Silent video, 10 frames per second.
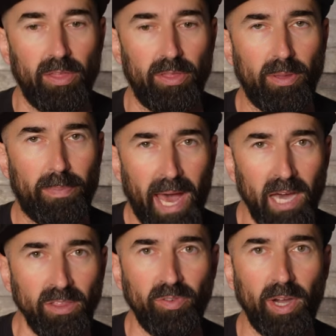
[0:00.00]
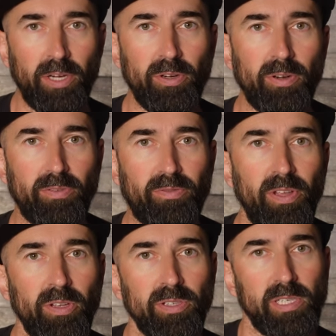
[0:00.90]
The Pathfinder
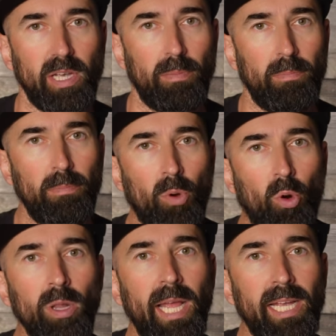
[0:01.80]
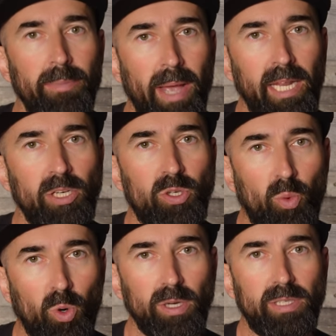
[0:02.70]
feels more like I'm heading
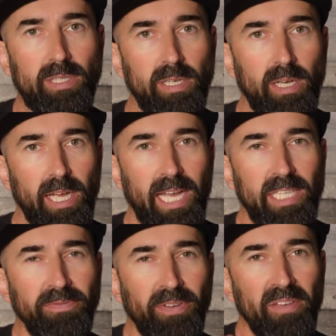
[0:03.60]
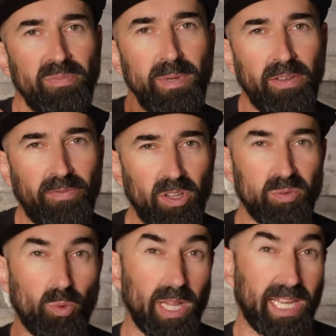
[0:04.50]
towards, it's a 5-speed that feels
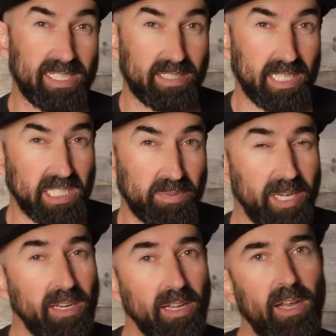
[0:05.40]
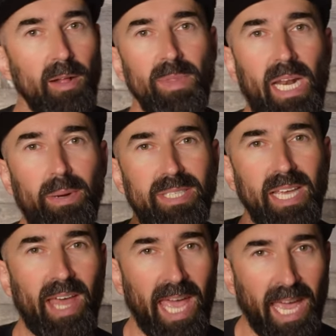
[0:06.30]
more like a 6-speed, and I would
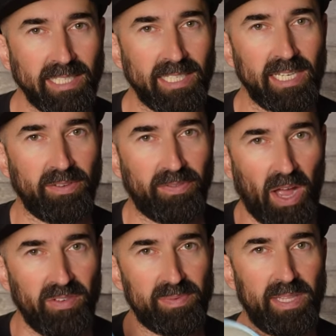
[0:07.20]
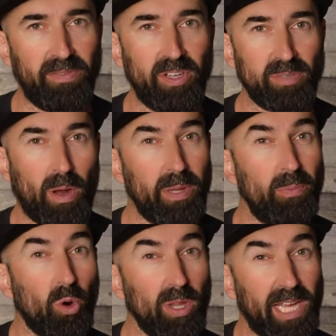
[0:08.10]
say the HEX is a 5-speed that feels probably
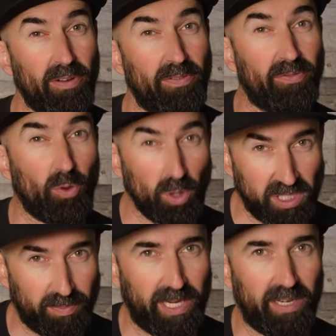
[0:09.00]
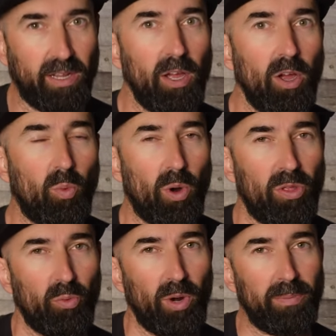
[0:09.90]
more like a 4-speed, where
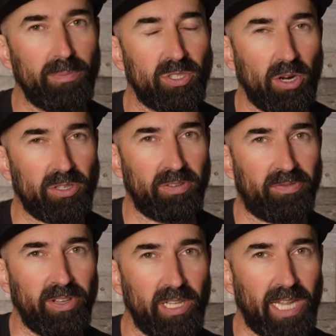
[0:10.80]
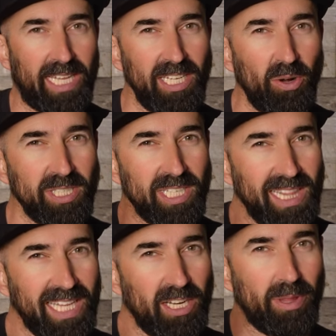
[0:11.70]
the rim starts to feel like, you know, just a
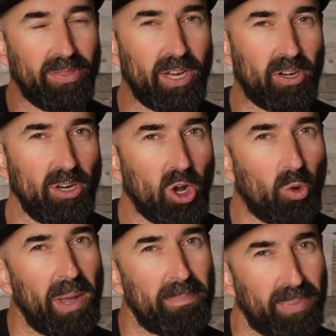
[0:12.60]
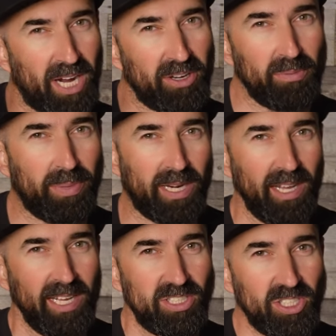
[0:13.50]
little bit thicker, not quite putter, but
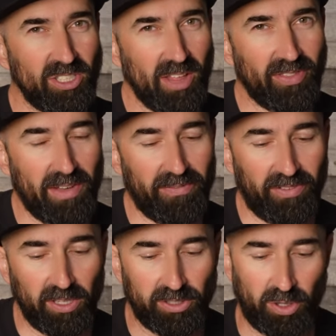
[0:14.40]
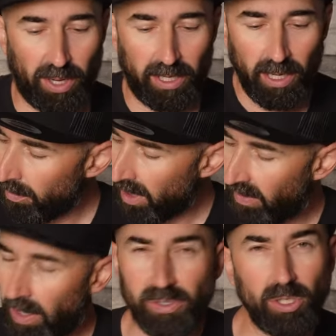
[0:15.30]
it's just got that feel to it. But if
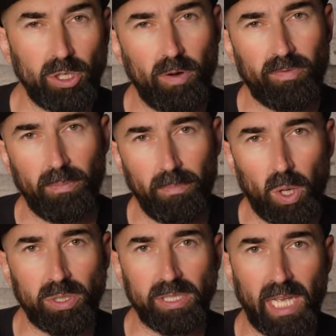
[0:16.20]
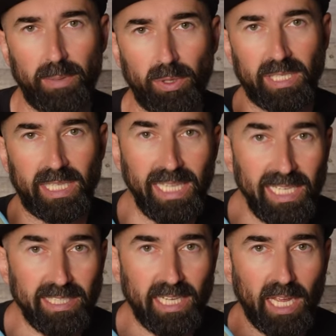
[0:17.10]
I was gonna go from most stable to
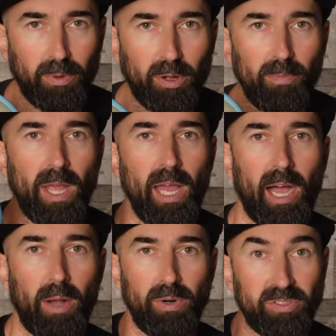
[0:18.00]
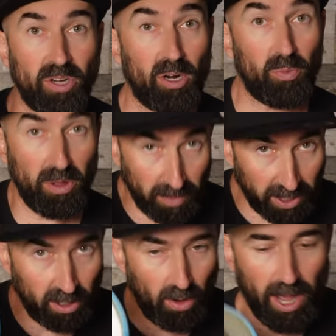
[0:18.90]
least stable, I would have started with my
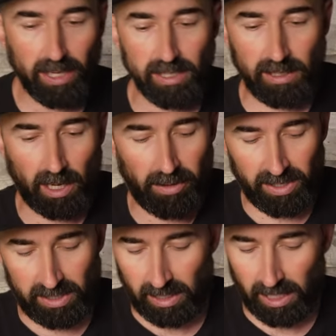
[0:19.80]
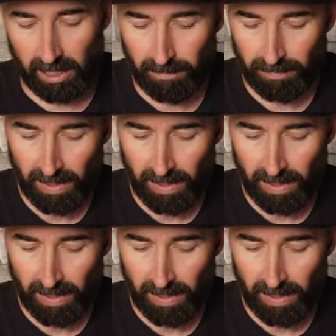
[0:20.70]
Glow HEX, obviously,